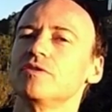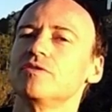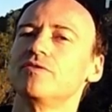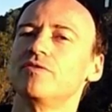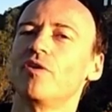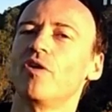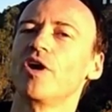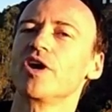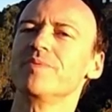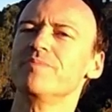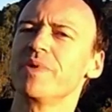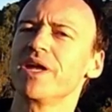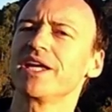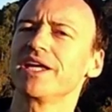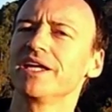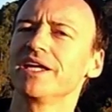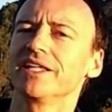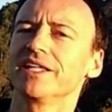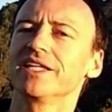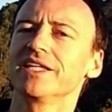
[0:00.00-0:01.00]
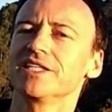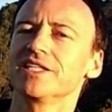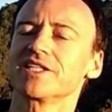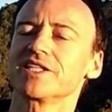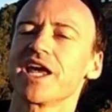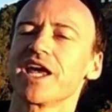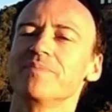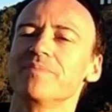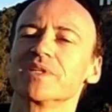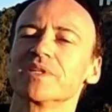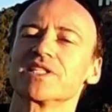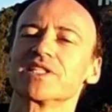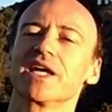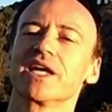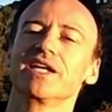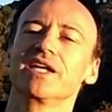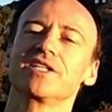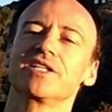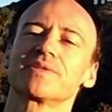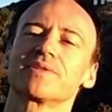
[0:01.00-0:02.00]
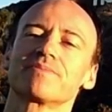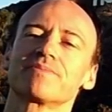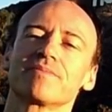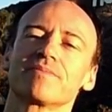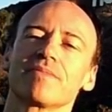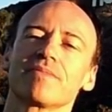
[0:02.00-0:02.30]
to avoid making these same mistakes.